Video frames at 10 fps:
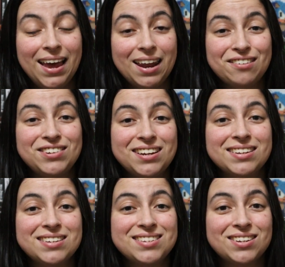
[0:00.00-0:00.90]
and I've
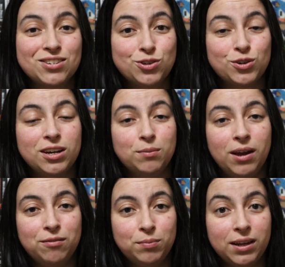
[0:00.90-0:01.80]
done this on stream.
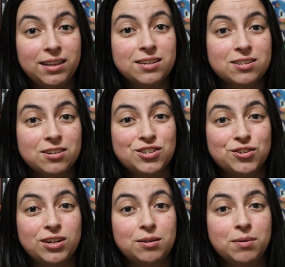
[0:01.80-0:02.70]
I played this on
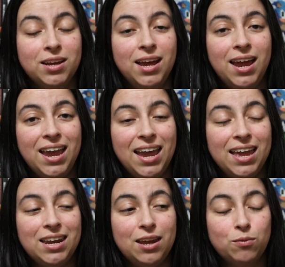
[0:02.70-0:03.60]
stream
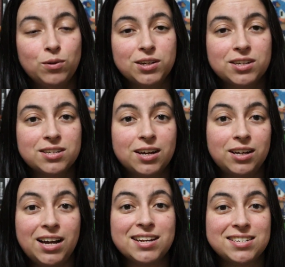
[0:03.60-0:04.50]
and it was a
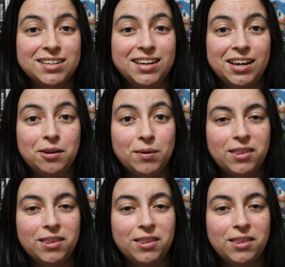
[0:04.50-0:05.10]
classic game.